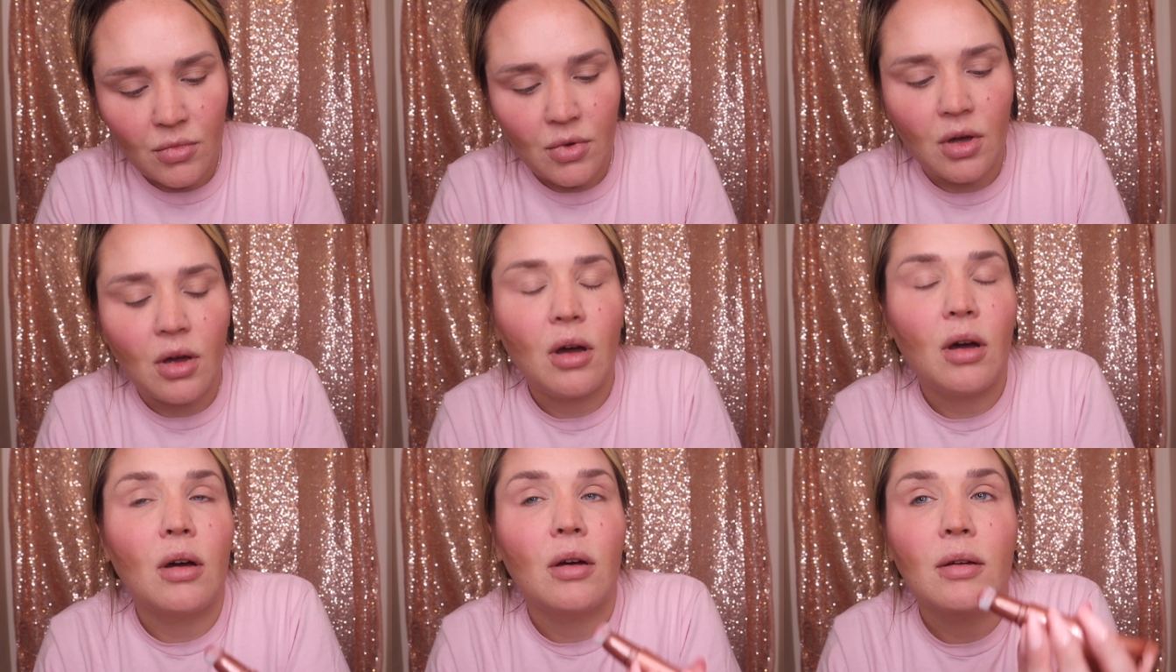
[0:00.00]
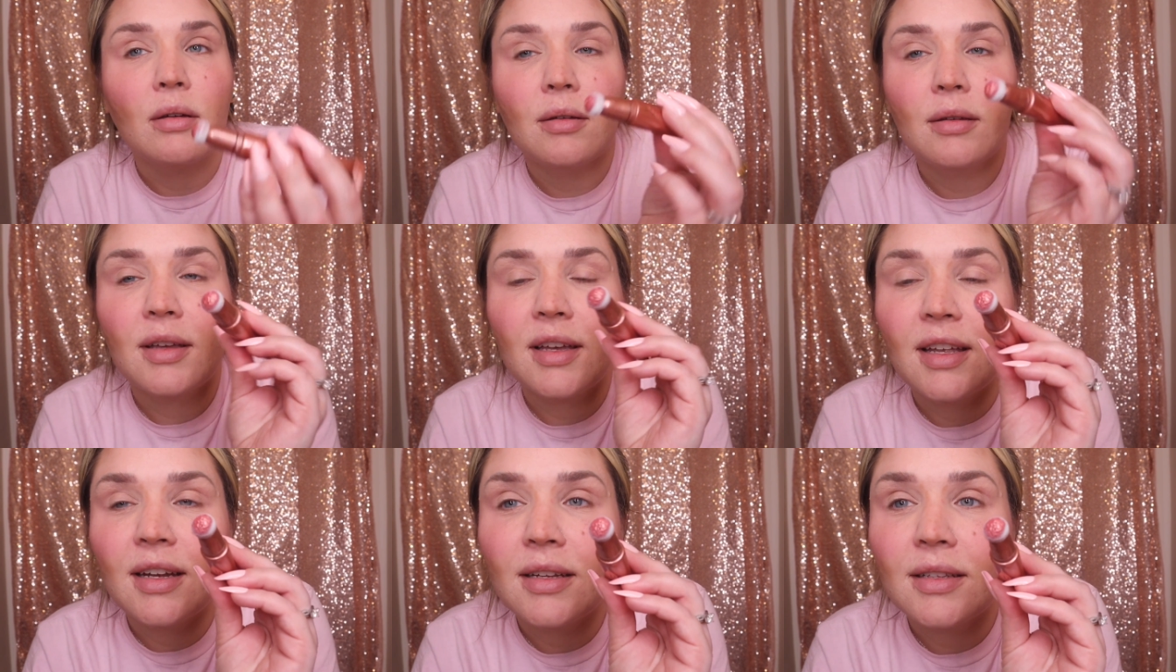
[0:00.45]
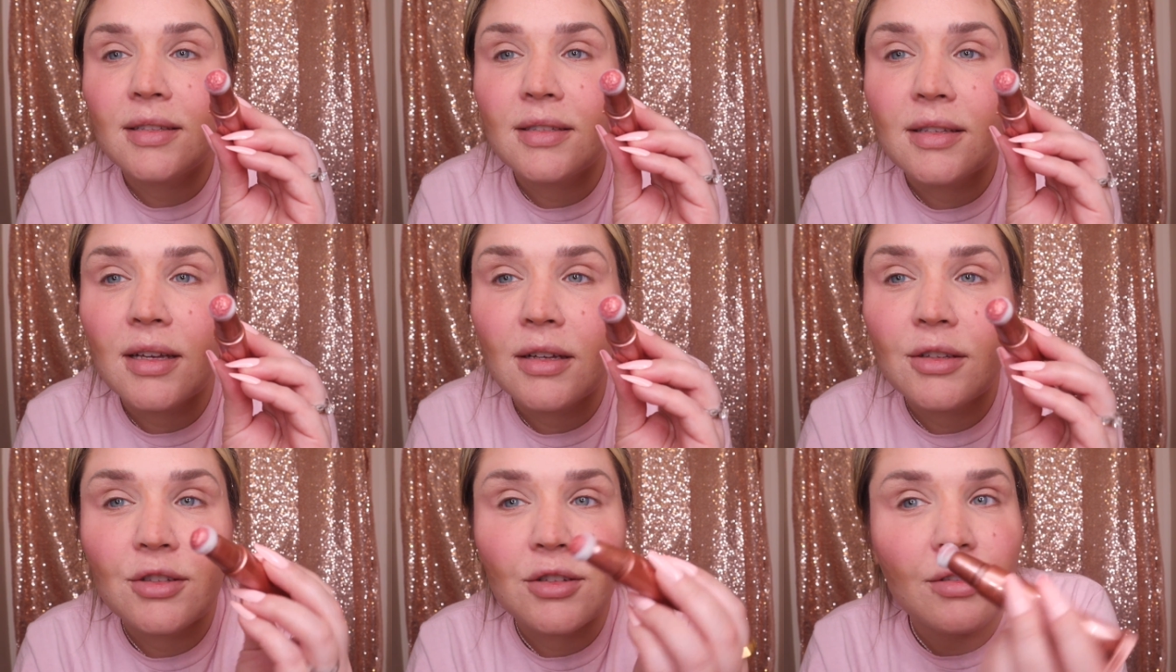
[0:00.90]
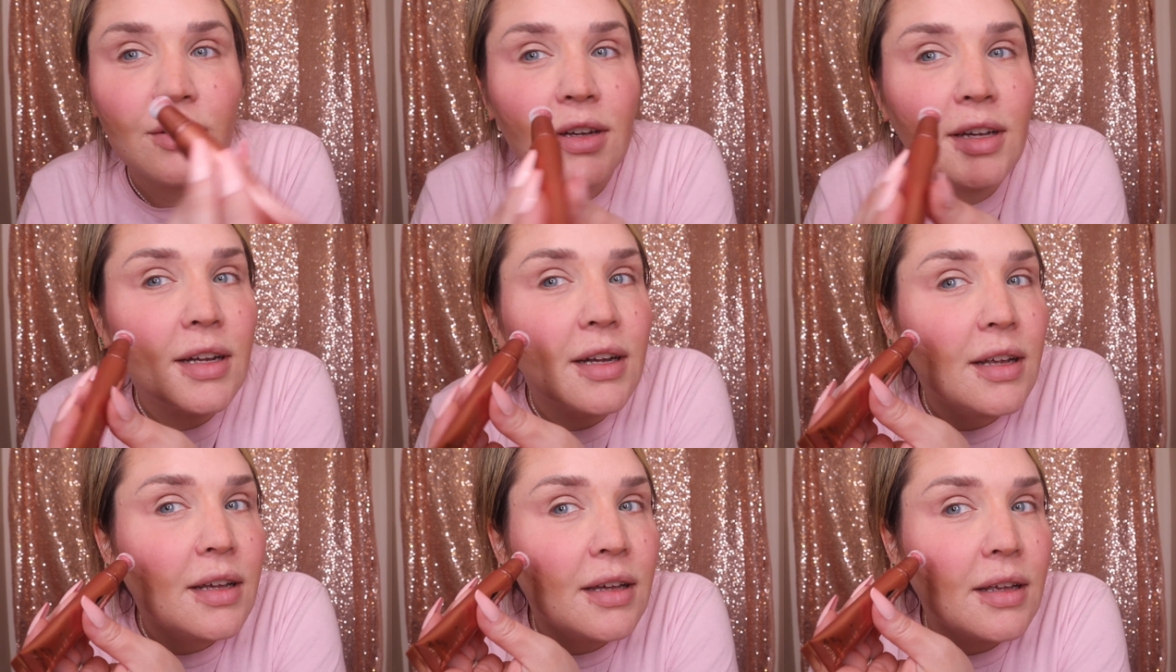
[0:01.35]
Oh, and it's
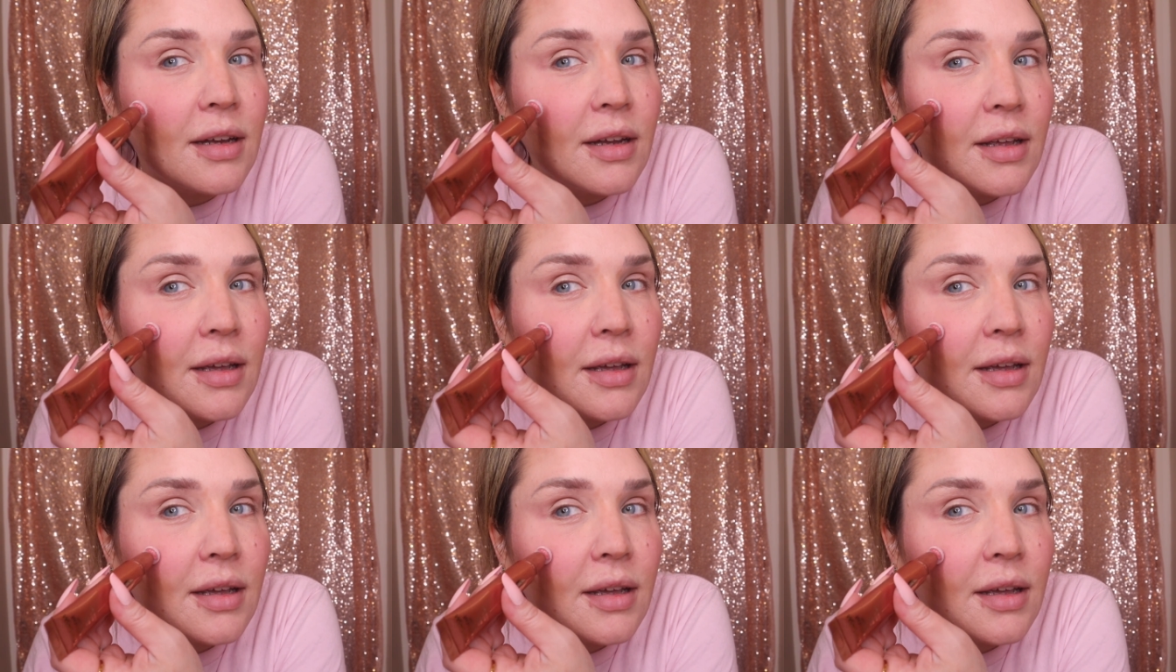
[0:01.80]
saturated.